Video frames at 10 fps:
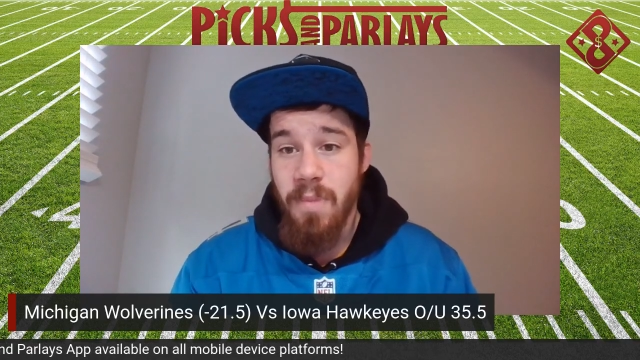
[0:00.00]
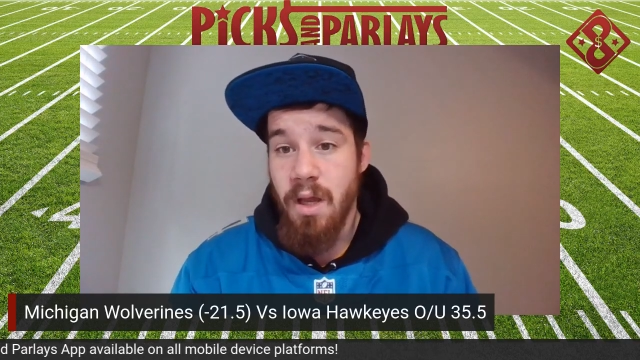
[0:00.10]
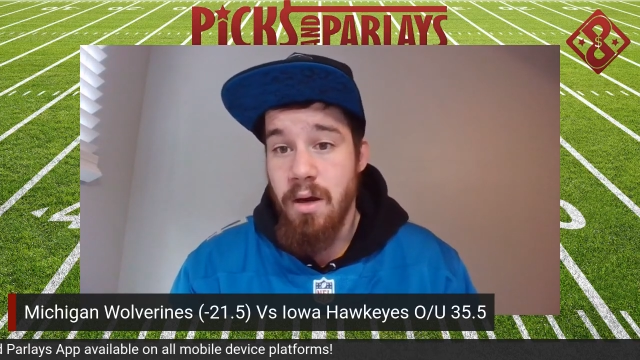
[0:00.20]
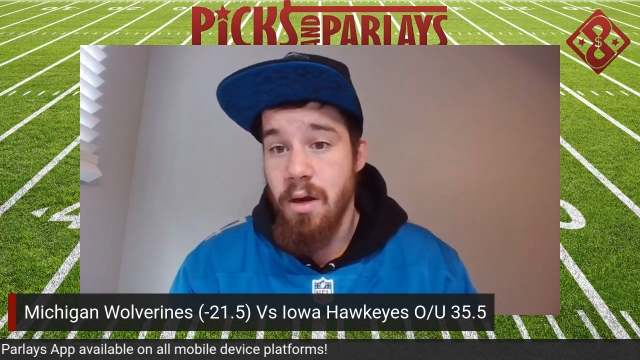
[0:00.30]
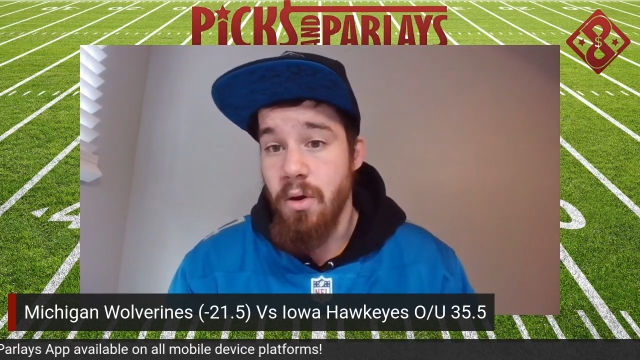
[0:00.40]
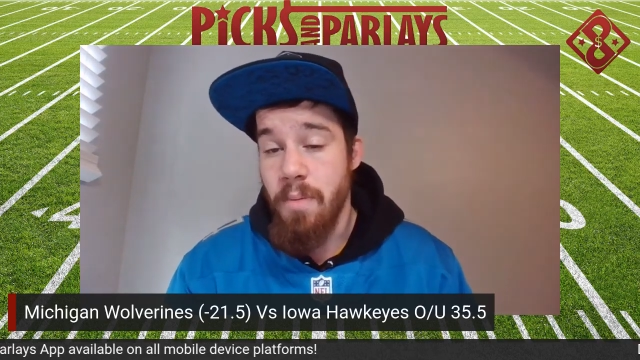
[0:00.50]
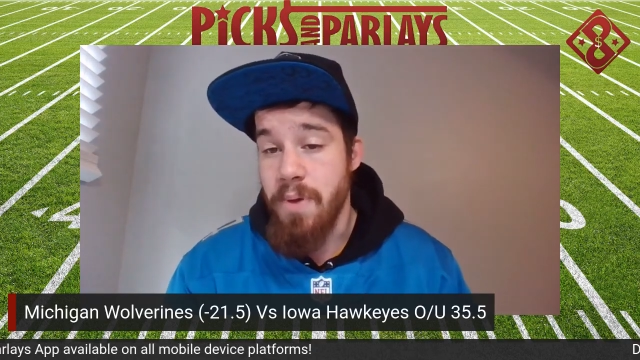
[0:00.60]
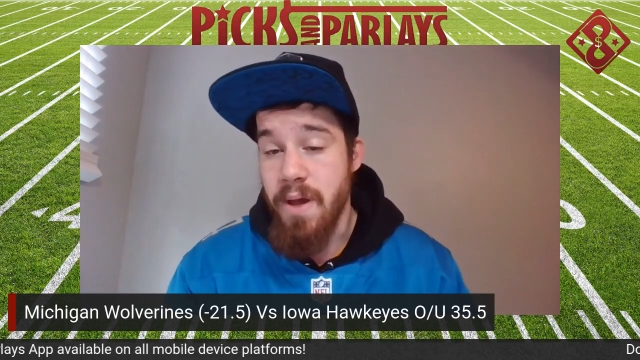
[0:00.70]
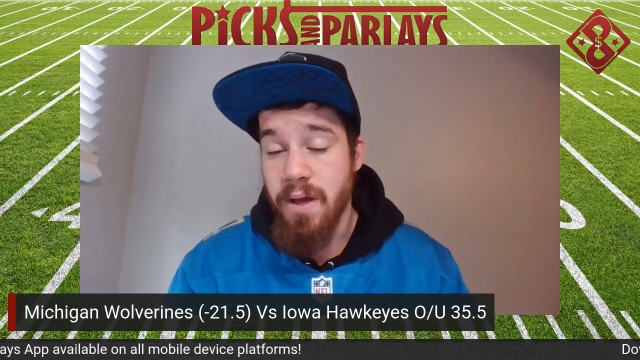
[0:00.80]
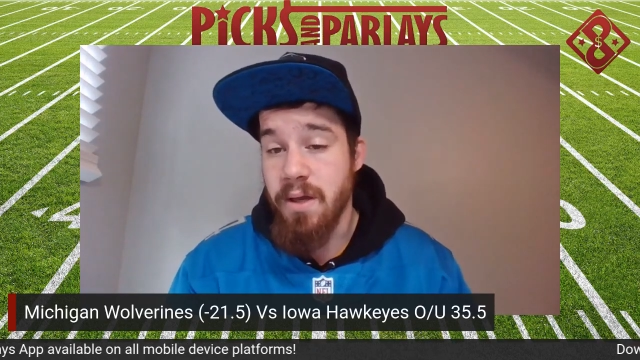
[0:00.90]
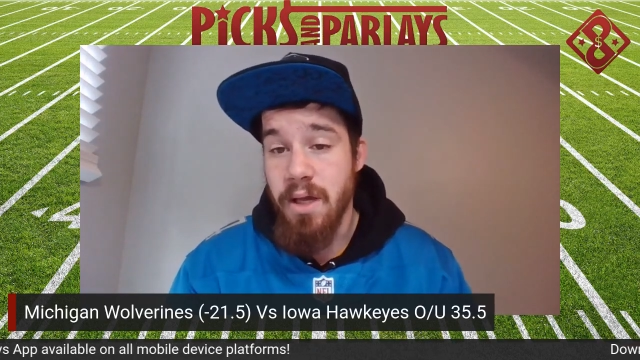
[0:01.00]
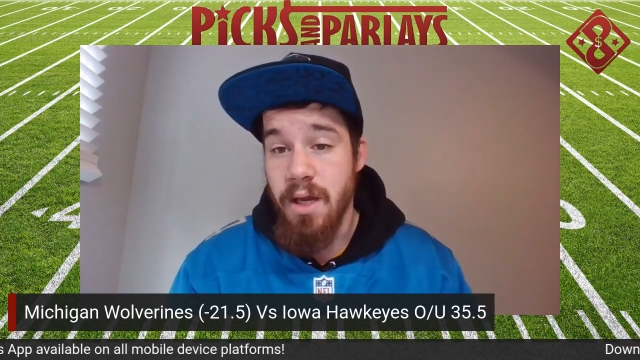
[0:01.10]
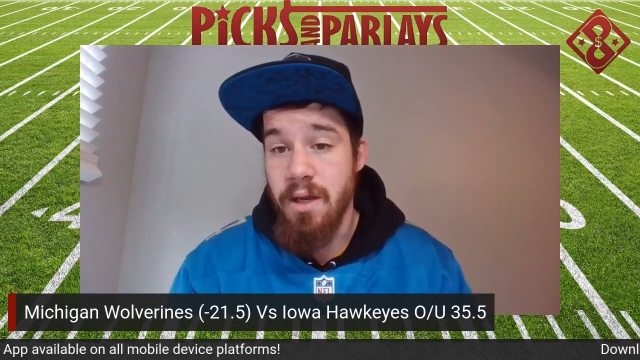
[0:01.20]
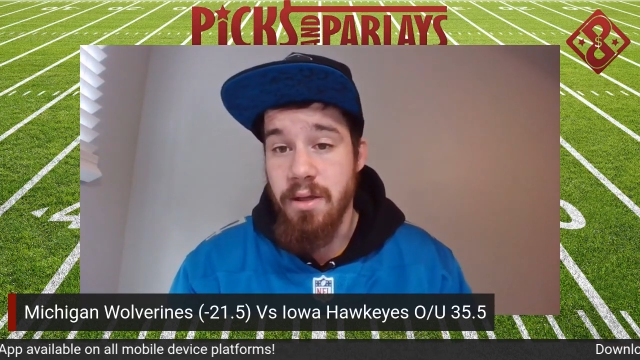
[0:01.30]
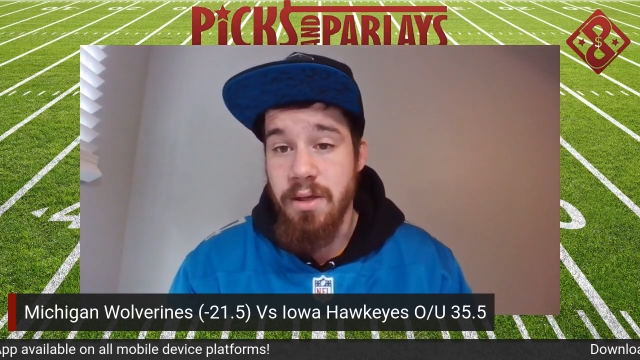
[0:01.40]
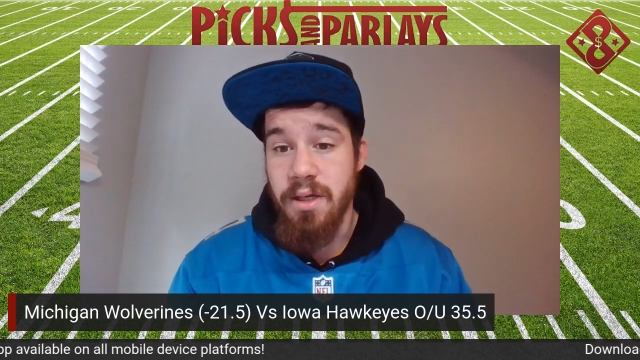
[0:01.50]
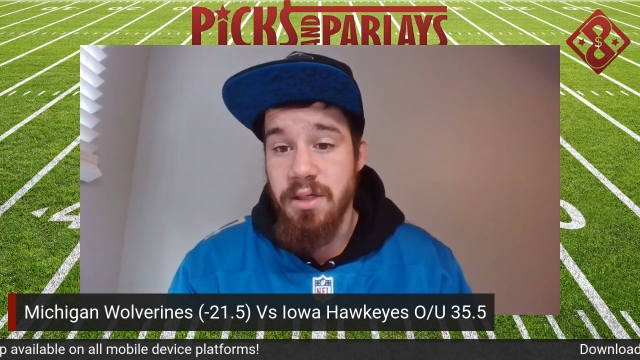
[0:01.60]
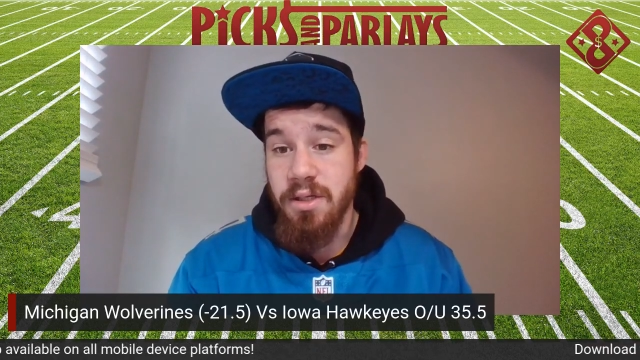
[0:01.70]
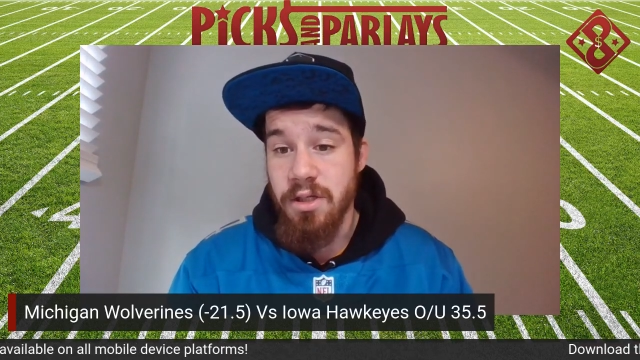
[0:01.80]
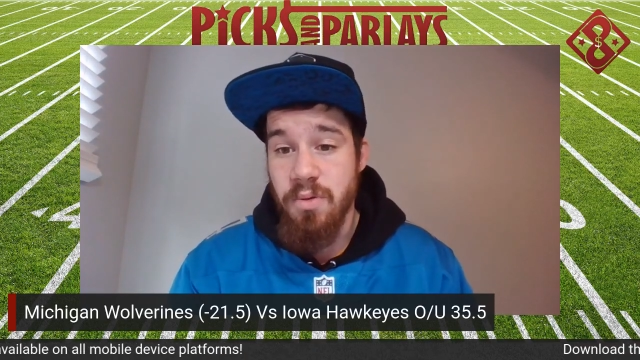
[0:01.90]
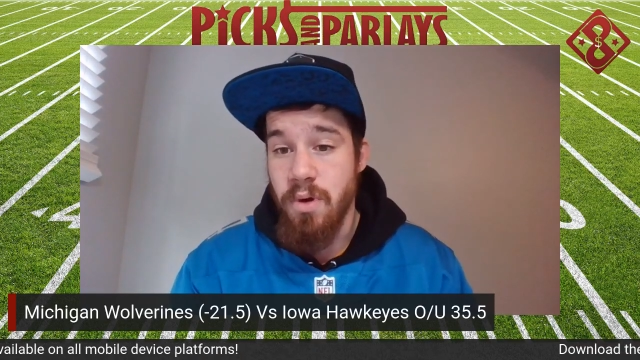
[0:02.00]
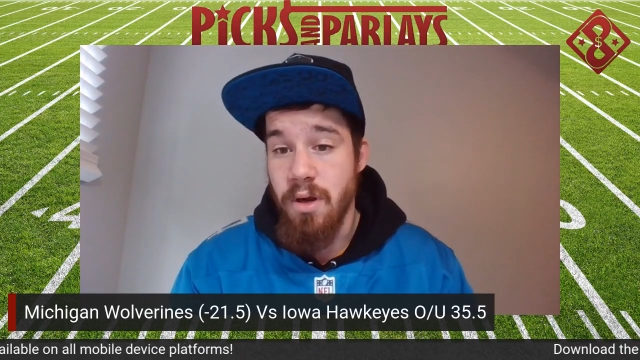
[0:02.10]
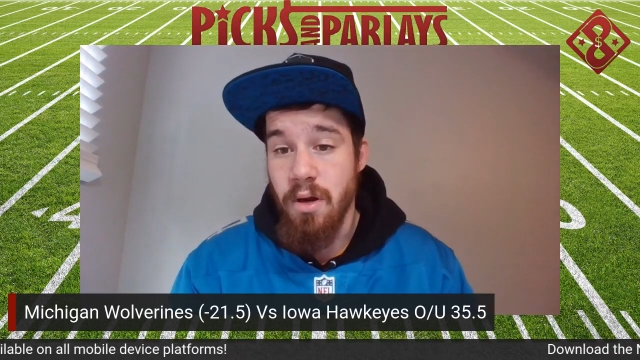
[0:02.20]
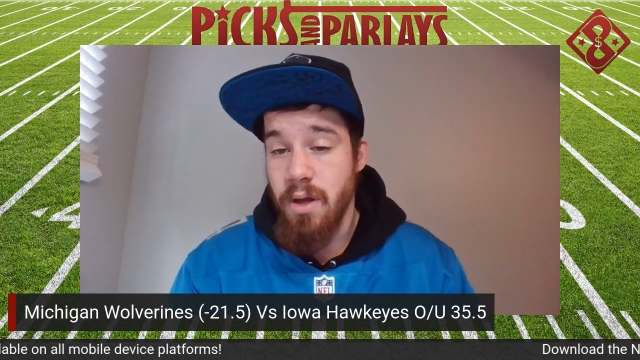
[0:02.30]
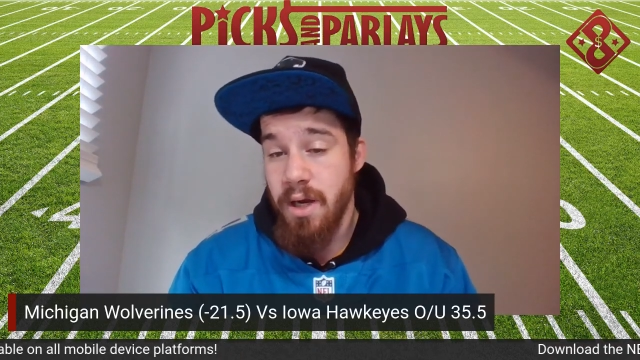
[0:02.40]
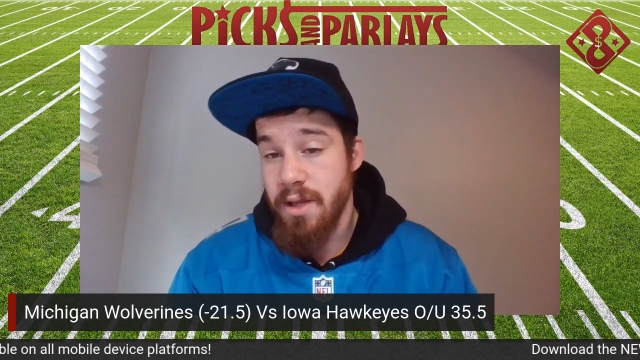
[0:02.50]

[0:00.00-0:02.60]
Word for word: I don't know a pick and get it to the twenty yard line.